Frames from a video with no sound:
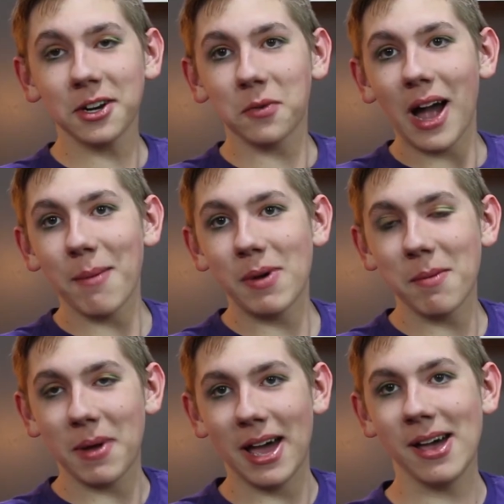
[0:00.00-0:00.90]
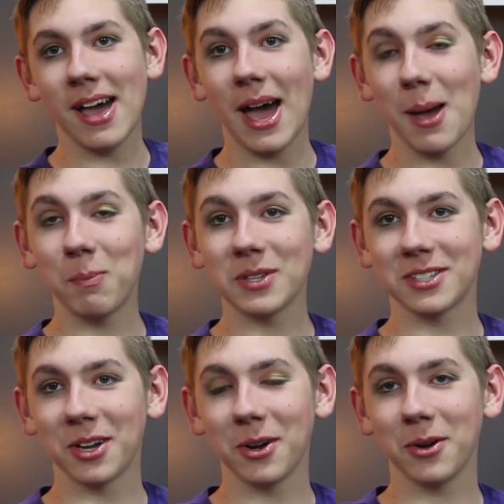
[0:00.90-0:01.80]
gonna wrap up
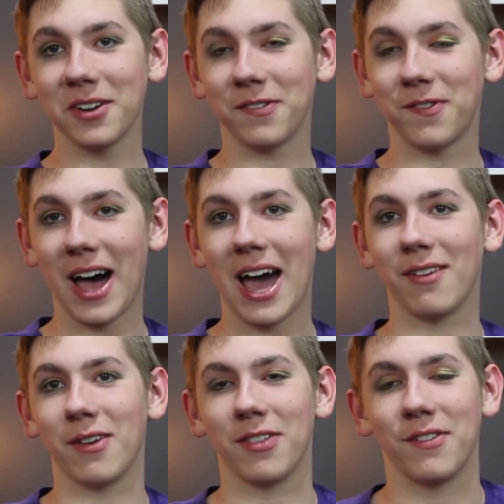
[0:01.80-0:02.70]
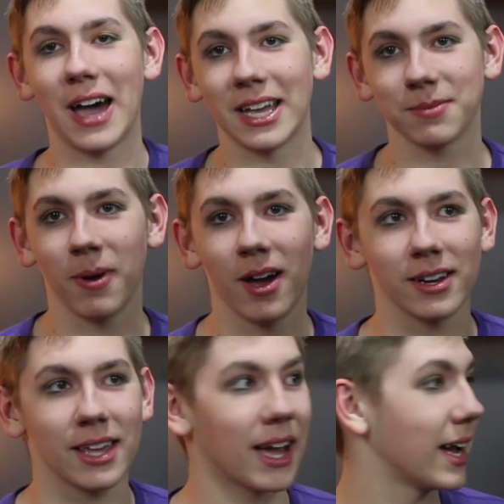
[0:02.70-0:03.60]
episode 5 of the Vast
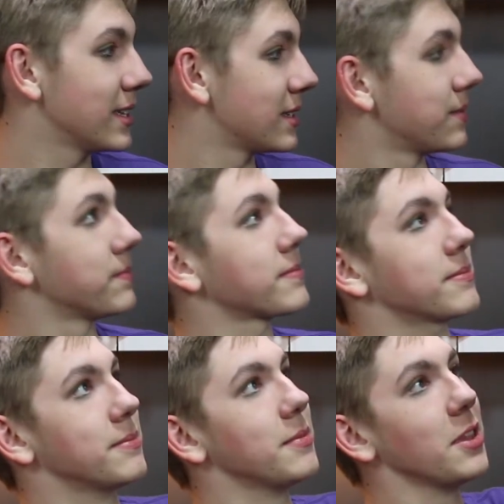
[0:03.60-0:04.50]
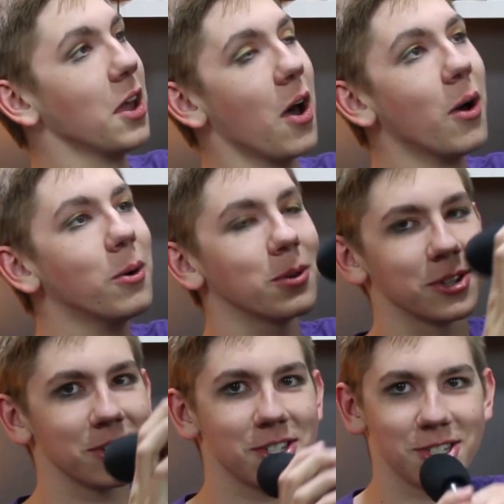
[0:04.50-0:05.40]
Podcast. Oh
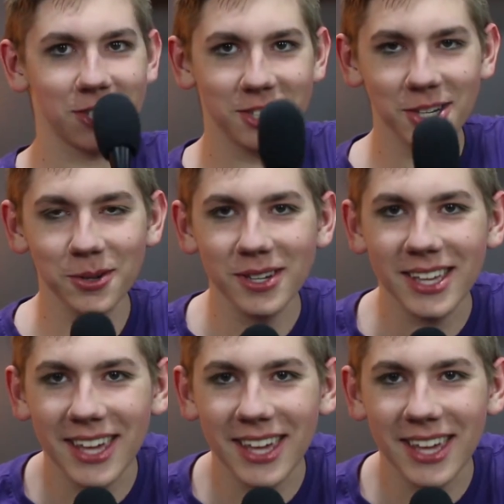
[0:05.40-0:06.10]
shoot,